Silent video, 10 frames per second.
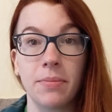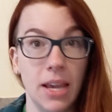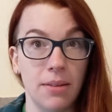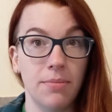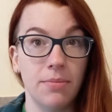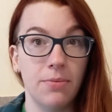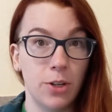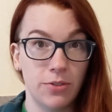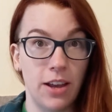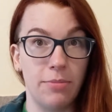Yeah,
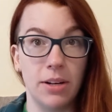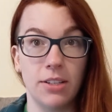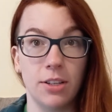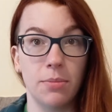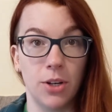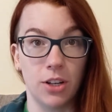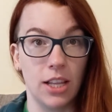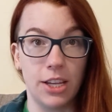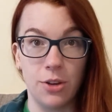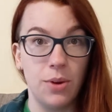first 5 minutes of the book,
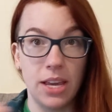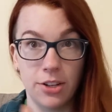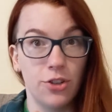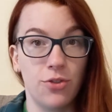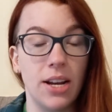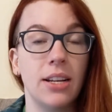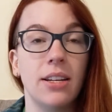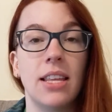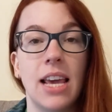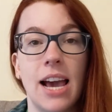like you hit straight
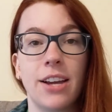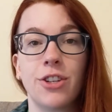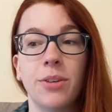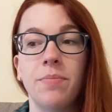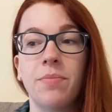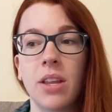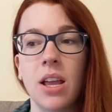into the action.